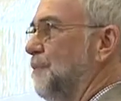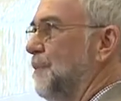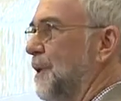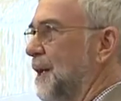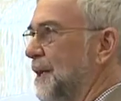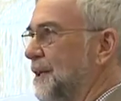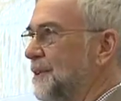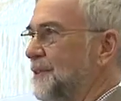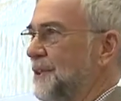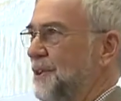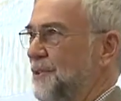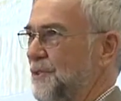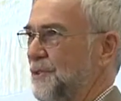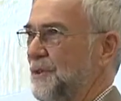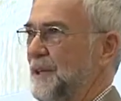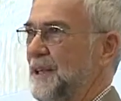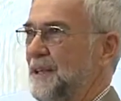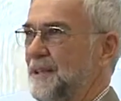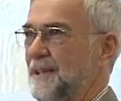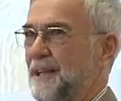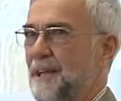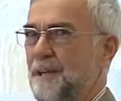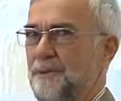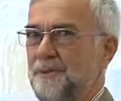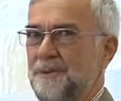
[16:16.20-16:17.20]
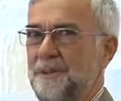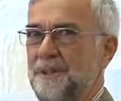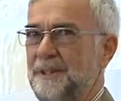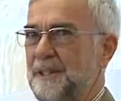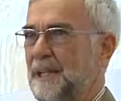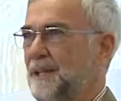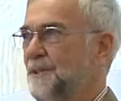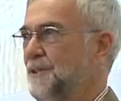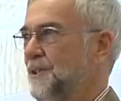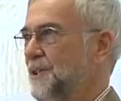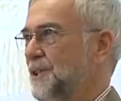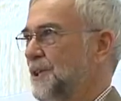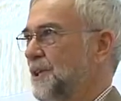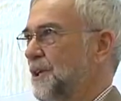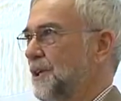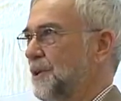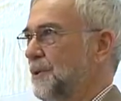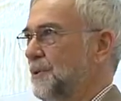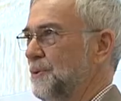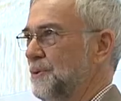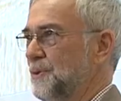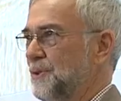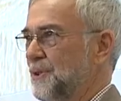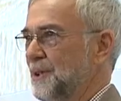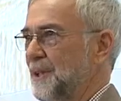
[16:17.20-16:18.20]
among the 3,000
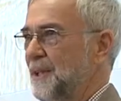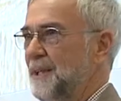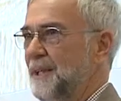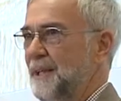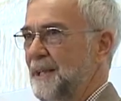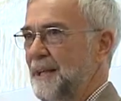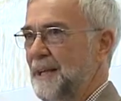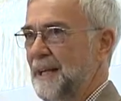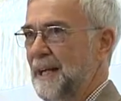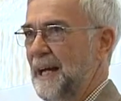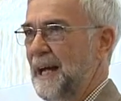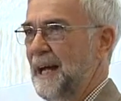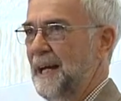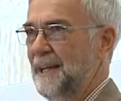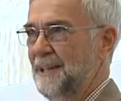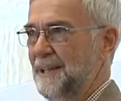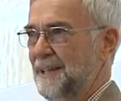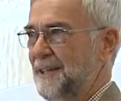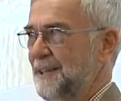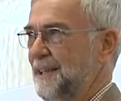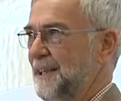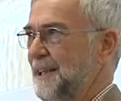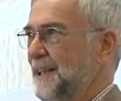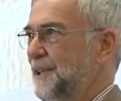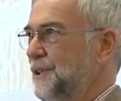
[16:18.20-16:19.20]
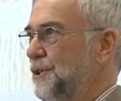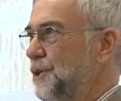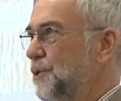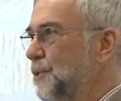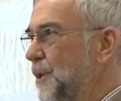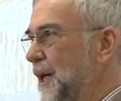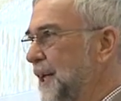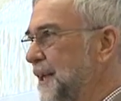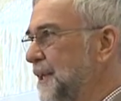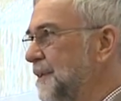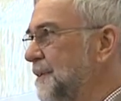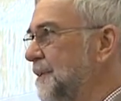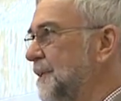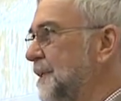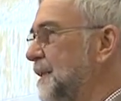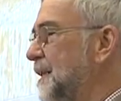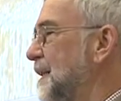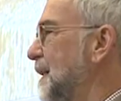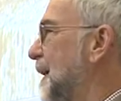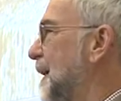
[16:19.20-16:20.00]
NGOs at the UN,